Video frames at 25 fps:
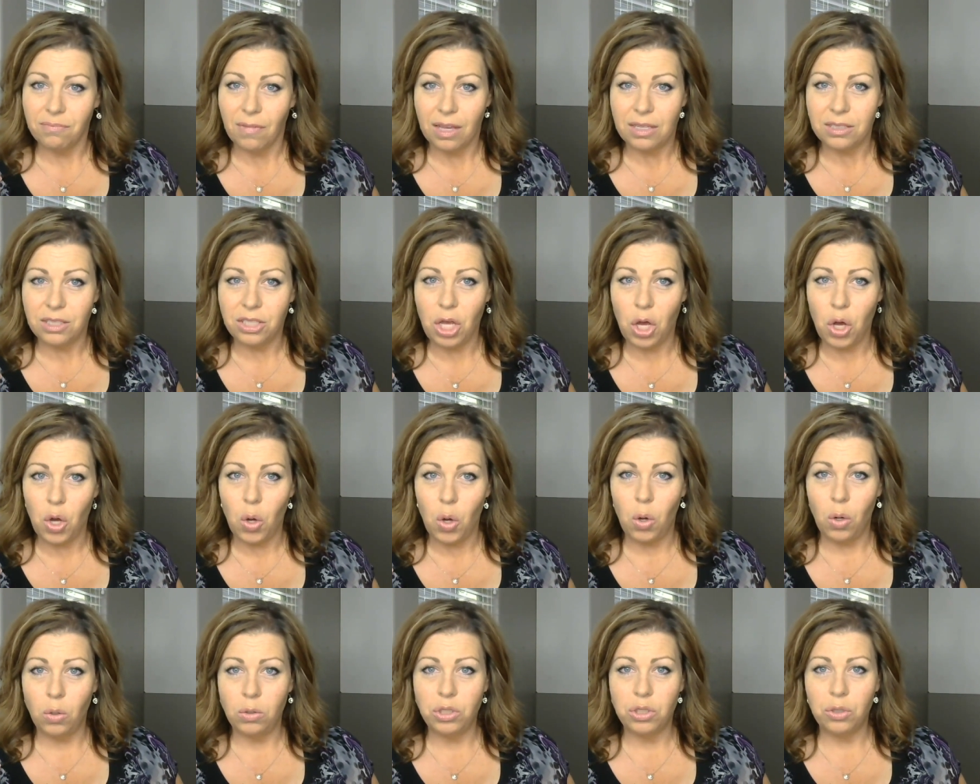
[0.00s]

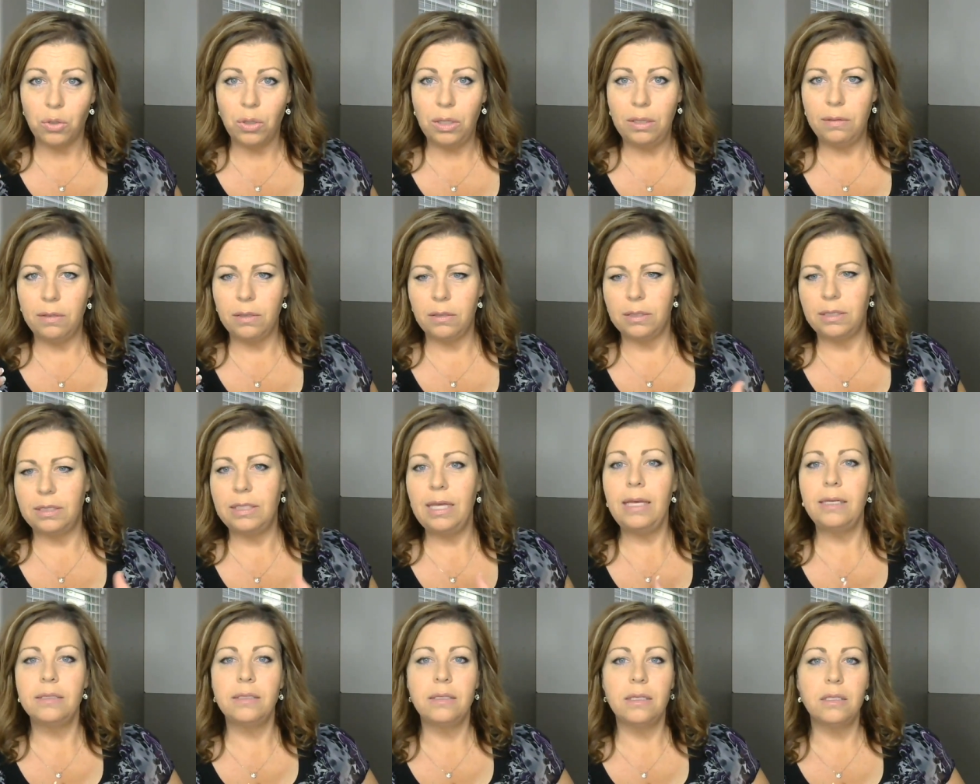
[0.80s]
So during the
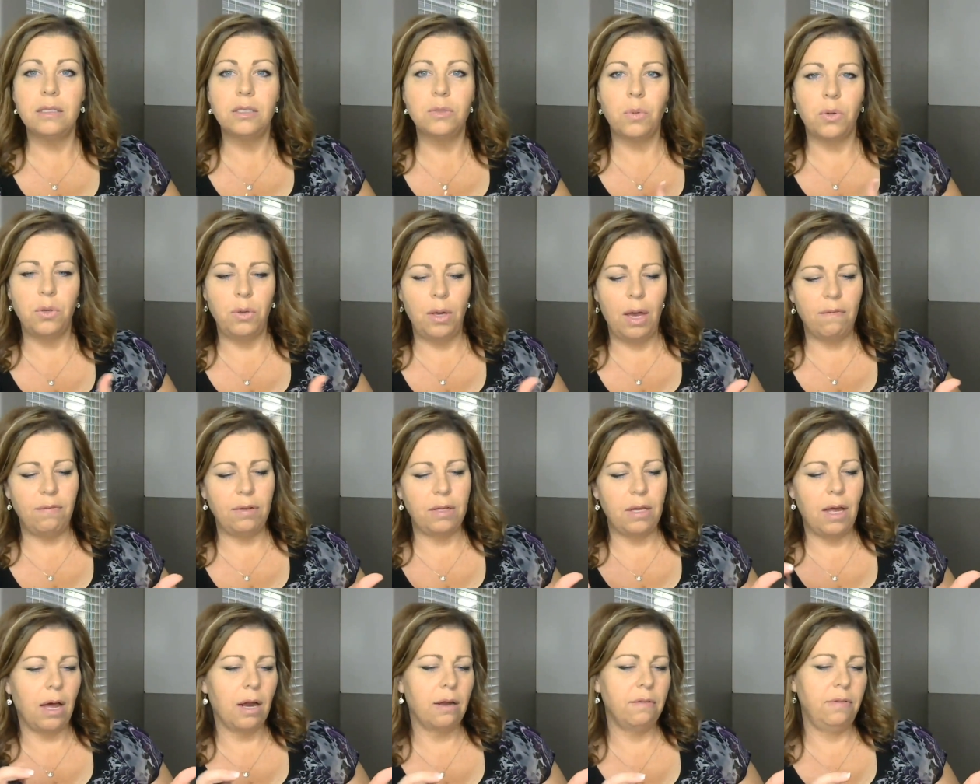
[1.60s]
seasons when you have a
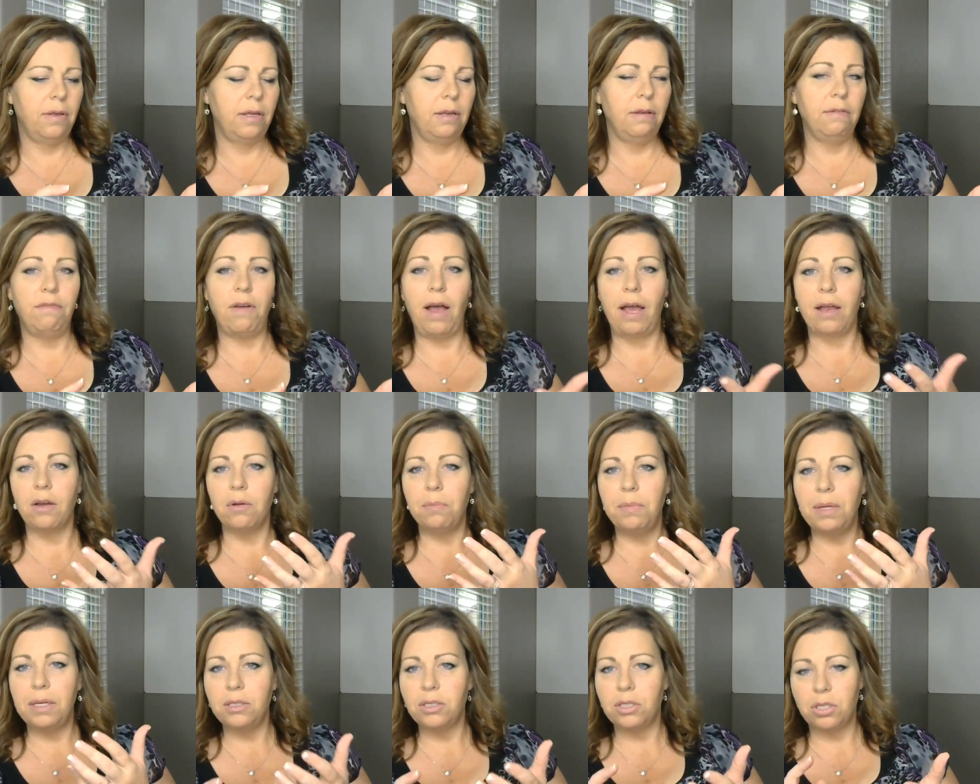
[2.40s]
lot of
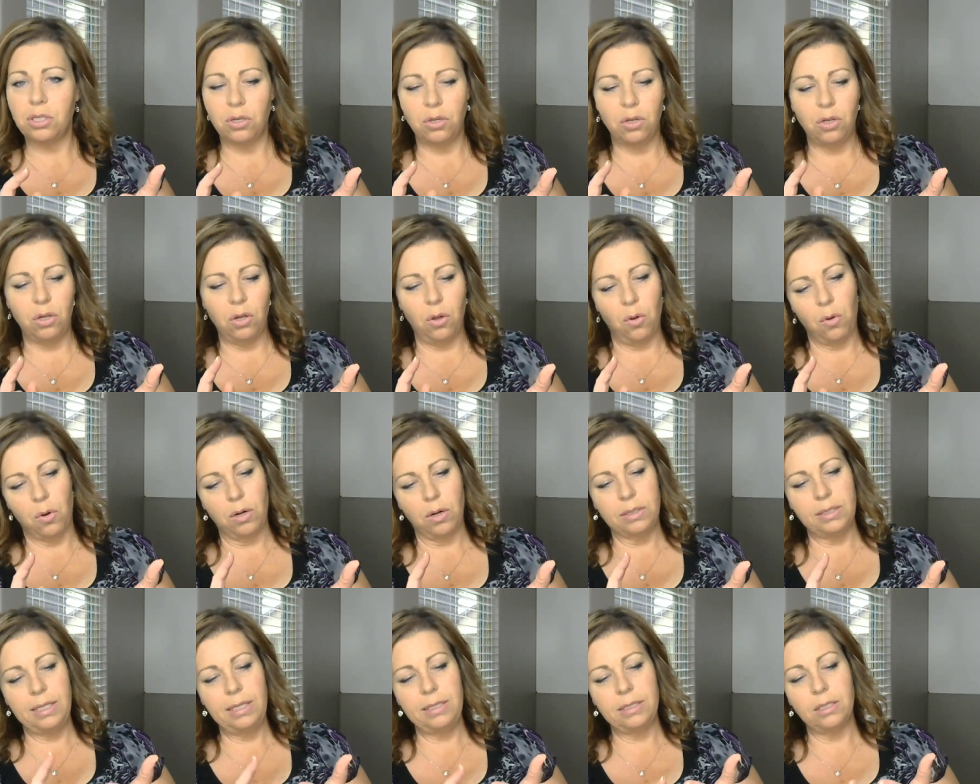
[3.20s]
environmental or
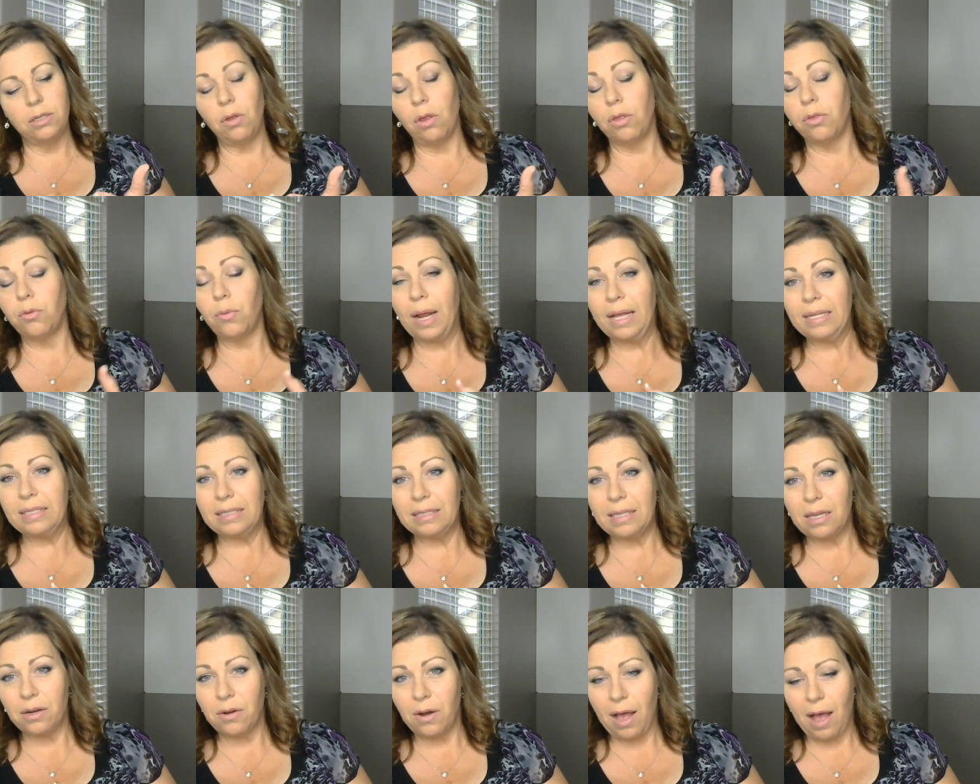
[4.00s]
seasonal threats
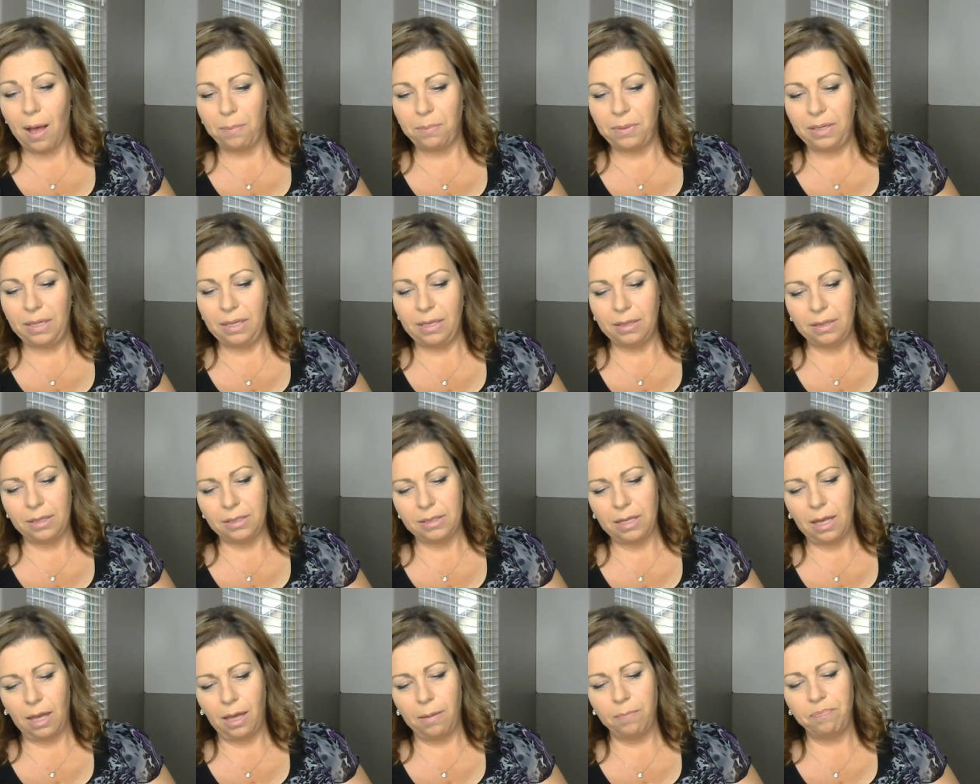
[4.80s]
that are happening at the
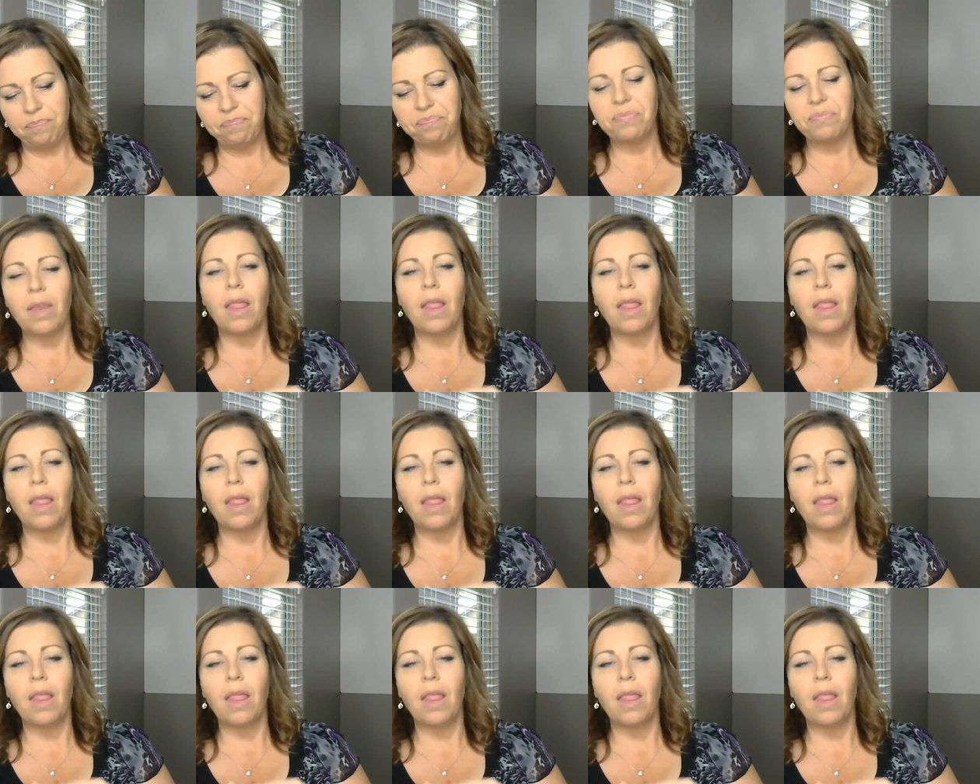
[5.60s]
time,